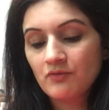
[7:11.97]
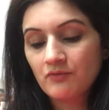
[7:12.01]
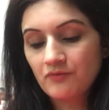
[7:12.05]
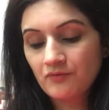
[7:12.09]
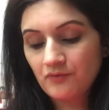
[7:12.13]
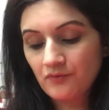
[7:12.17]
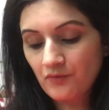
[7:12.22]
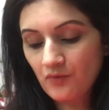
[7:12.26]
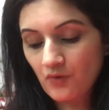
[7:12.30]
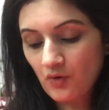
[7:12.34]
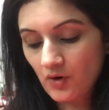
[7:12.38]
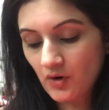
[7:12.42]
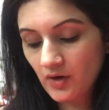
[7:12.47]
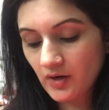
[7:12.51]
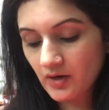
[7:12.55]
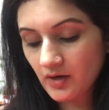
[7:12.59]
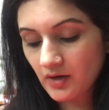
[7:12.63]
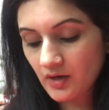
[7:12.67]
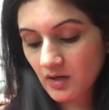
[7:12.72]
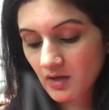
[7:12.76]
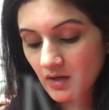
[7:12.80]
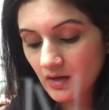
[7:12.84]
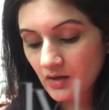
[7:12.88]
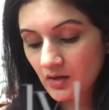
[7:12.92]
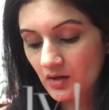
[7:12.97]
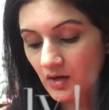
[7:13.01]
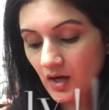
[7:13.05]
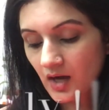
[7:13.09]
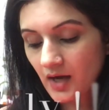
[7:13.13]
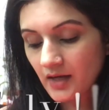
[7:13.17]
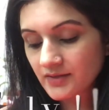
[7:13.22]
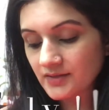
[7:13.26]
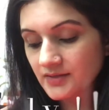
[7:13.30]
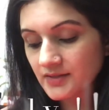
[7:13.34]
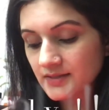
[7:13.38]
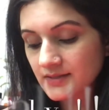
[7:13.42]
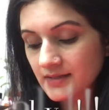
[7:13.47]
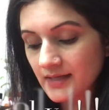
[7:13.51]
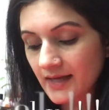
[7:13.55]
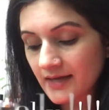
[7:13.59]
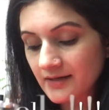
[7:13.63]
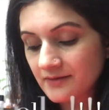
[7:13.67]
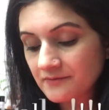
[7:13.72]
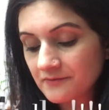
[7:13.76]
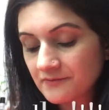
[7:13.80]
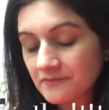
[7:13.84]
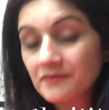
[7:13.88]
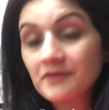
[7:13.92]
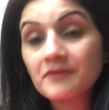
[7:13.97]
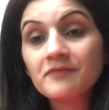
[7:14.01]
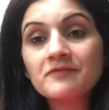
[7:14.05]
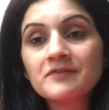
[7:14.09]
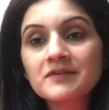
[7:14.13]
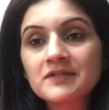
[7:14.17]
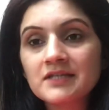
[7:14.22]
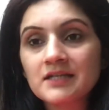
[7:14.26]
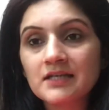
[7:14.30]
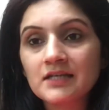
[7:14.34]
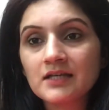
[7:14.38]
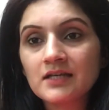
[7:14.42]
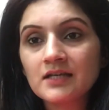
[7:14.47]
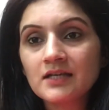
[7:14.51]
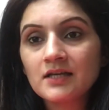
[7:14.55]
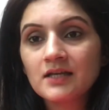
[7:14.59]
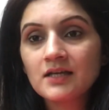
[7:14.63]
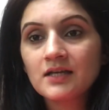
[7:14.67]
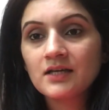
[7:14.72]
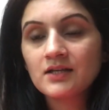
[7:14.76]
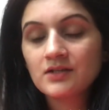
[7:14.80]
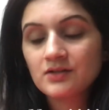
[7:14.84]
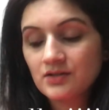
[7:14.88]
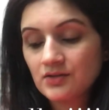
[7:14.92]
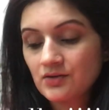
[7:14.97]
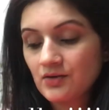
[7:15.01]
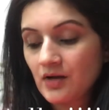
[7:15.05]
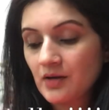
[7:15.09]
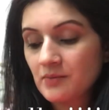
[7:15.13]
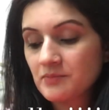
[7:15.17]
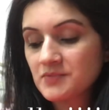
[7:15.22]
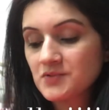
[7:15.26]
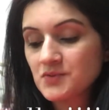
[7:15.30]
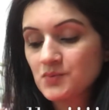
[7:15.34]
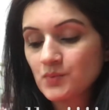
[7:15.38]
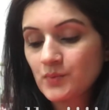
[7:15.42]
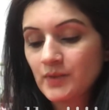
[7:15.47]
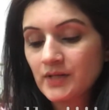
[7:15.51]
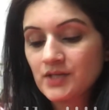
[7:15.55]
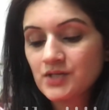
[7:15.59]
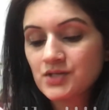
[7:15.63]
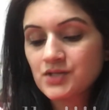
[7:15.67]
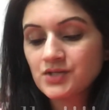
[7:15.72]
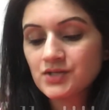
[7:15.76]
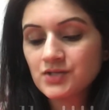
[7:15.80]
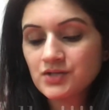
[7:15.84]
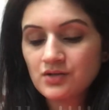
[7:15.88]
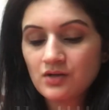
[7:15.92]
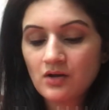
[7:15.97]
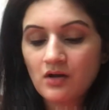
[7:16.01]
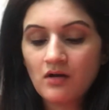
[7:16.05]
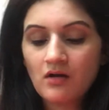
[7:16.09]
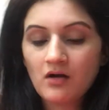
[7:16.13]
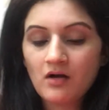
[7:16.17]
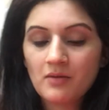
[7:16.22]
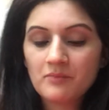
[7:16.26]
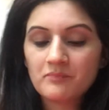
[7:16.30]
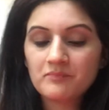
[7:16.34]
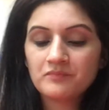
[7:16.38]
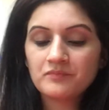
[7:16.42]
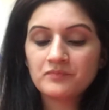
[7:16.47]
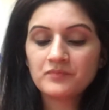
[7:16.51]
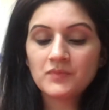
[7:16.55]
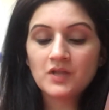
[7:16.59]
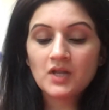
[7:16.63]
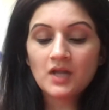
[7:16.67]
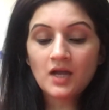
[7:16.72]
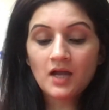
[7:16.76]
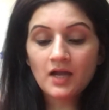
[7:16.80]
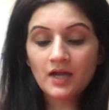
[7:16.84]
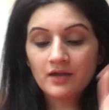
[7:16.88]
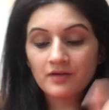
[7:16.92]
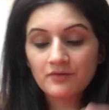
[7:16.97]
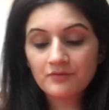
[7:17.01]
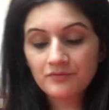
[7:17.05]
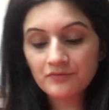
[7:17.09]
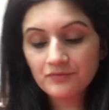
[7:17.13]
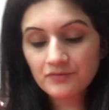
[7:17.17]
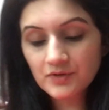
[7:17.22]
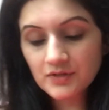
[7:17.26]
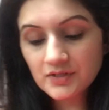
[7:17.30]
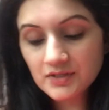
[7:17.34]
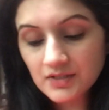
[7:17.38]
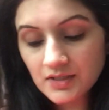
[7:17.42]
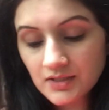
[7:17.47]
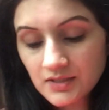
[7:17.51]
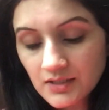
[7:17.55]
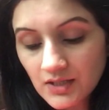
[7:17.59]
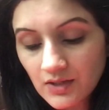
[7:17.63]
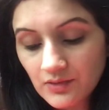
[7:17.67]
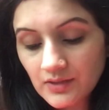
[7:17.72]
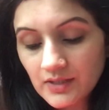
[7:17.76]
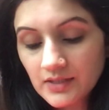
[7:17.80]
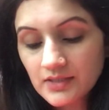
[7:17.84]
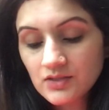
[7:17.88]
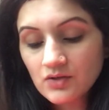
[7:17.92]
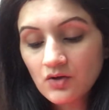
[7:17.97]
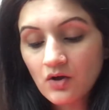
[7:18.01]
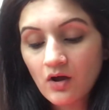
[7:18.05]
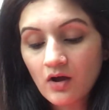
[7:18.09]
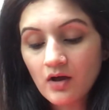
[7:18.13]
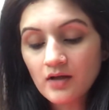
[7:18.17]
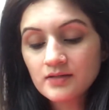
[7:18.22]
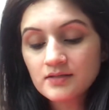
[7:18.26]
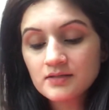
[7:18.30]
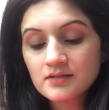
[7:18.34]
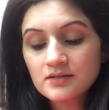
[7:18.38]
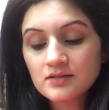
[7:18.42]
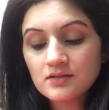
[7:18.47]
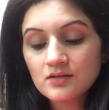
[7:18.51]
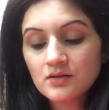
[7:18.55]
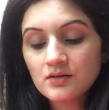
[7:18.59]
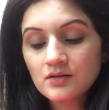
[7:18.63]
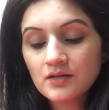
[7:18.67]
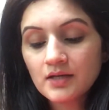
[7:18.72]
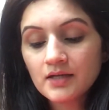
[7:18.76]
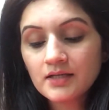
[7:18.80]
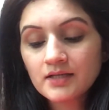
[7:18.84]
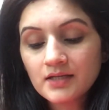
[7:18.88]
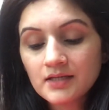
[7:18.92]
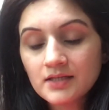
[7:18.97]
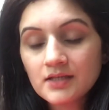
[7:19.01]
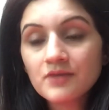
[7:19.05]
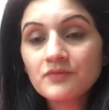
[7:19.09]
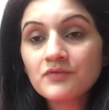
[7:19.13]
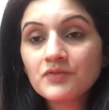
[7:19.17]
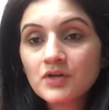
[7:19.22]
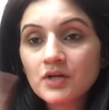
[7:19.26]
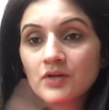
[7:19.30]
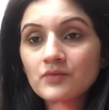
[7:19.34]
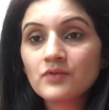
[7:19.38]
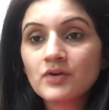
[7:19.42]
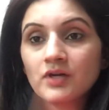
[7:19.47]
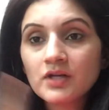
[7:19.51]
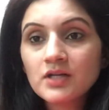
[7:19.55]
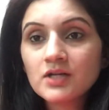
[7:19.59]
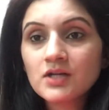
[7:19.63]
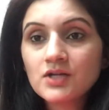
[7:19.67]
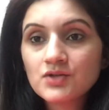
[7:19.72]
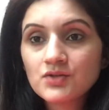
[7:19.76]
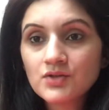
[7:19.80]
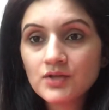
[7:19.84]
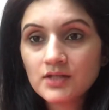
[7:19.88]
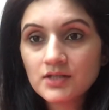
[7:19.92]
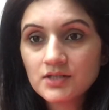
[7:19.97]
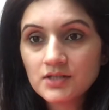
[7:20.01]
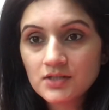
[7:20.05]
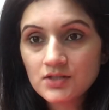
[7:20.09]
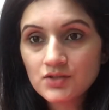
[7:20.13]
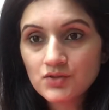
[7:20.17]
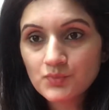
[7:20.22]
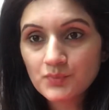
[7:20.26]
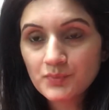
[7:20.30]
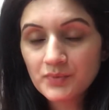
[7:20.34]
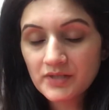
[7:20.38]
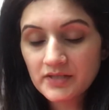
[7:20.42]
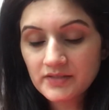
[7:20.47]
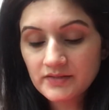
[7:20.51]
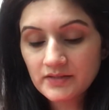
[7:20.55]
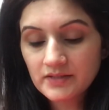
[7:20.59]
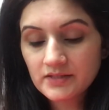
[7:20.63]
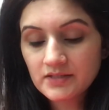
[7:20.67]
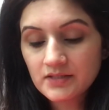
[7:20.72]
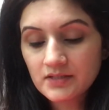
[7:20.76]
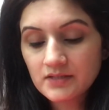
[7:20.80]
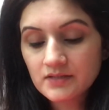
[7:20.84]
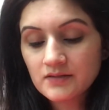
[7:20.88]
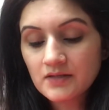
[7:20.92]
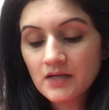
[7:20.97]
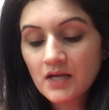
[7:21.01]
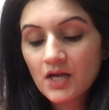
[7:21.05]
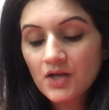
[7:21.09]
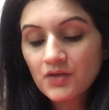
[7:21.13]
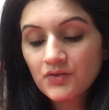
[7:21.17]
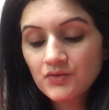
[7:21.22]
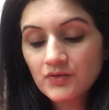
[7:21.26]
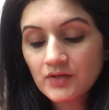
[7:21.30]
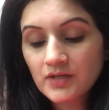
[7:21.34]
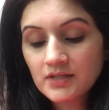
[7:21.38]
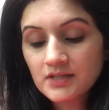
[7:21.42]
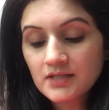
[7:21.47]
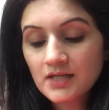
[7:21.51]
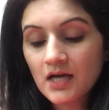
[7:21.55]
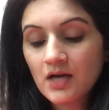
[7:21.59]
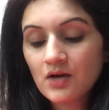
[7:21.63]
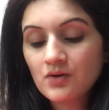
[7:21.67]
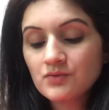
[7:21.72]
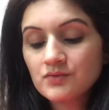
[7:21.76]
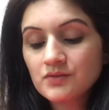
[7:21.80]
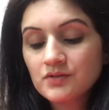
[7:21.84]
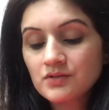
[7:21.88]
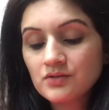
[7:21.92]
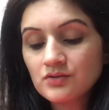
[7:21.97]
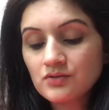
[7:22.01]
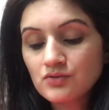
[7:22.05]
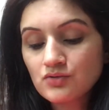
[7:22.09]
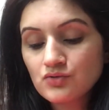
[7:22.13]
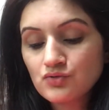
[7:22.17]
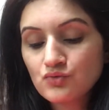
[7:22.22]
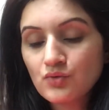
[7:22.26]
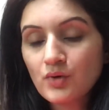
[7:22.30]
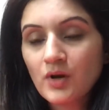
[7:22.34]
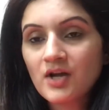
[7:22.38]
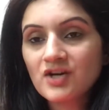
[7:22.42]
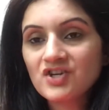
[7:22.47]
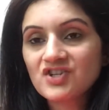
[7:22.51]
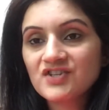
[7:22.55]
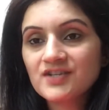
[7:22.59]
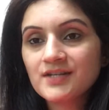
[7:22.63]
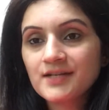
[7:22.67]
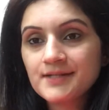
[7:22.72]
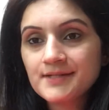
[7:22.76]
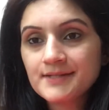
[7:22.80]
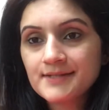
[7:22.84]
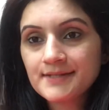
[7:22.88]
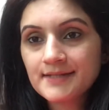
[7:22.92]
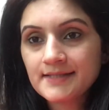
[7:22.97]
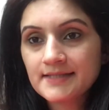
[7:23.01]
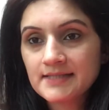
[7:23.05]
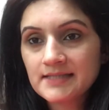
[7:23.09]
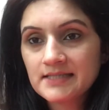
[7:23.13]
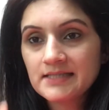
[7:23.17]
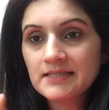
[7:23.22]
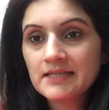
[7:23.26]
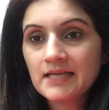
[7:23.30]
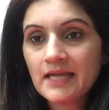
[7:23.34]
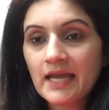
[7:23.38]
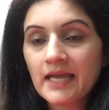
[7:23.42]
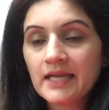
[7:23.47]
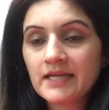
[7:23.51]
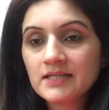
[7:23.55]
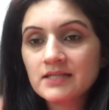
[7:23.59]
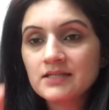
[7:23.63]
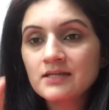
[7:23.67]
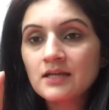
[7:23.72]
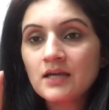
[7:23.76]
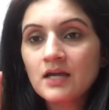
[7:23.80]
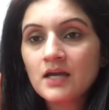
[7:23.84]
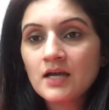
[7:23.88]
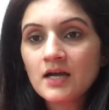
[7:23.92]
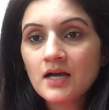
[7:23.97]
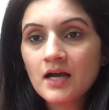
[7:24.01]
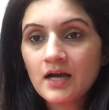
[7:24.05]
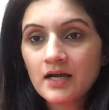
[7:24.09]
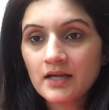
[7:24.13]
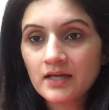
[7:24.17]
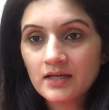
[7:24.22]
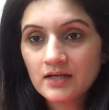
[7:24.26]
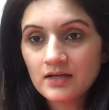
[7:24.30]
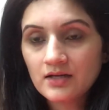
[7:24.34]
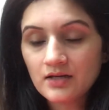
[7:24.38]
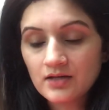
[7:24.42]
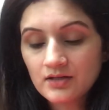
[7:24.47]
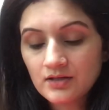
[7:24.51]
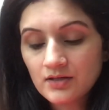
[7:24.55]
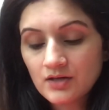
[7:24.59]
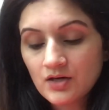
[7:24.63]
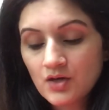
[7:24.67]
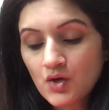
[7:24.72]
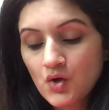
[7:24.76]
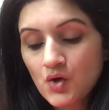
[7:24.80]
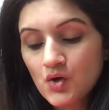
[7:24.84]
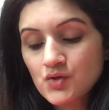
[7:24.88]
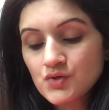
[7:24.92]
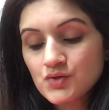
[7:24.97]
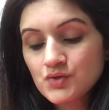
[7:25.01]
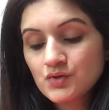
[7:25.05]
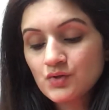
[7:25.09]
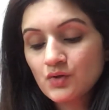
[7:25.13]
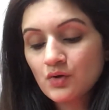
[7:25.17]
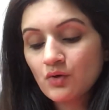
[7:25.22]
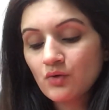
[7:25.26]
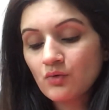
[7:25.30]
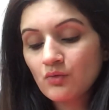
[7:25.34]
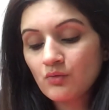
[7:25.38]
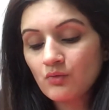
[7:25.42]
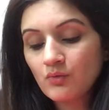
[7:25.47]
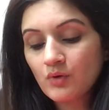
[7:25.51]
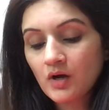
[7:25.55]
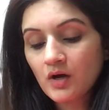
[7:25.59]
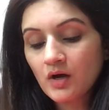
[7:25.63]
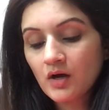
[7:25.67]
for 150 dirhams, which I have written it down. It cost, if you convert it into Indian rupees, it is 3,268 INR. So